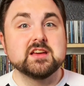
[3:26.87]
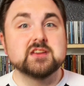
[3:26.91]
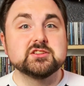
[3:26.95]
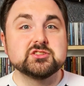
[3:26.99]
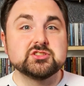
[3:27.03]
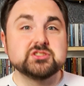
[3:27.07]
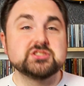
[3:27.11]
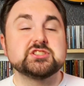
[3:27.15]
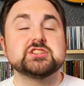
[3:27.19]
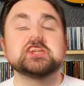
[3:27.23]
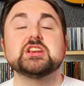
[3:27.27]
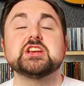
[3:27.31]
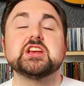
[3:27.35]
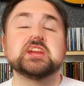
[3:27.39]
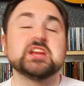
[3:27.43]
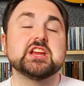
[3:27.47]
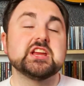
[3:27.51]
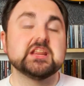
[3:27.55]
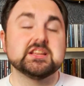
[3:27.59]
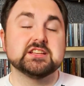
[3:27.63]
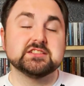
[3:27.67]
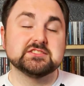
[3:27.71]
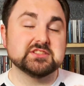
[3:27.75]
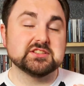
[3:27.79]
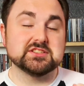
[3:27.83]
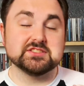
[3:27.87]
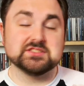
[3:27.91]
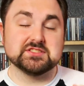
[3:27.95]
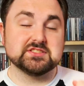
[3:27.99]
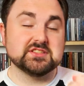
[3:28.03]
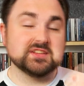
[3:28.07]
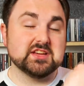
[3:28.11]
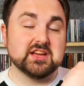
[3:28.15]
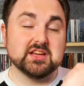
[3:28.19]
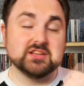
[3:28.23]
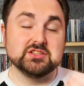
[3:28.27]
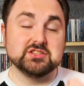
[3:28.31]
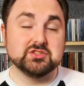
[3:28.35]
She just
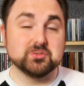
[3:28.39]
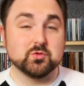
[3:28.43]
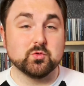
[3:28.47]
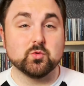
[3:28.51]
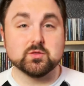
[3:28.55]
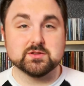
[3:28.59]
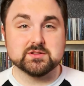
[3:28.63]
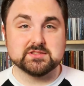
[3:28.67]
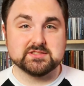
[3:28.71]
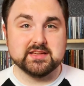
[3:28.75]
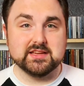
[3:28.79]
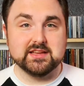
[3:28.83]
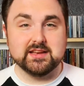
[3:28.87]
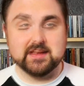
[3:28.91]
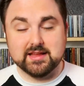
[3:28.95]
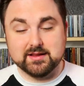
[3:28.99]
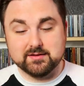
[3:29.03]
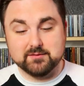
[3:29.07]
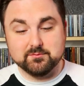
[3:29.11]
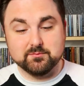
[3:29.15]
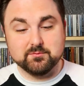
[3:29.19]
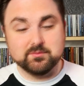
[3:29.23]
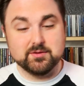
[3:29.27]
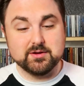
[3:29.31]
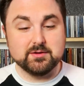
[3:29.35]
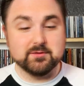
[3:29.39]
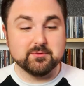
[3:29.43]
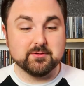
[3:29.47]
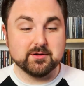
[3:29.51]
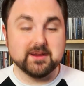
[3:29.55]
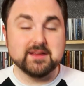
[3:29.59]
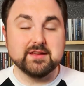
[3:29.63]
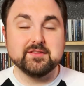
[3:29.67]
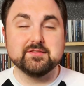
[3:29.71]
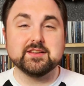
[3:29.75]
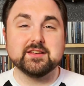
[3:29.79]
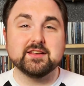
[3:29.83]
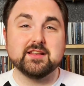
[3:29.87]
adores it, and we were
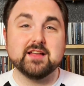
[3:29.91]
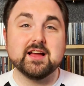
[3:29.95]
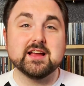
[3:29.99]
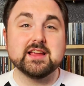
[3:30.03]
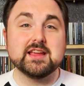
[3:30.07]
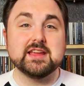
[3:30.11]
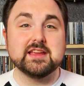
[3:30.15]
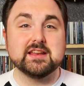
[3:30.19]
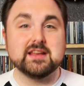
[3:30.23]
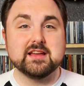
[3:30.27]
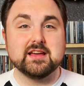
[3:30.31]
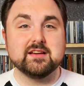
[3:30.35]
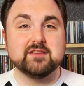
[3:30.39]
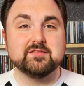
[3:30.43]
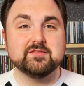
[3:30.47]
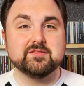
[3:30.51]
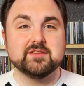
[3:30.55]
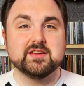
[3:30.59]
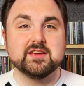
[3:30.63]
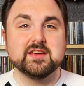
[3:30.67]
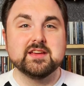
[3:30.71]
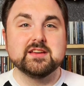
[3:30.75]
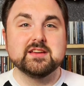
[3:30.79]
even lucky enough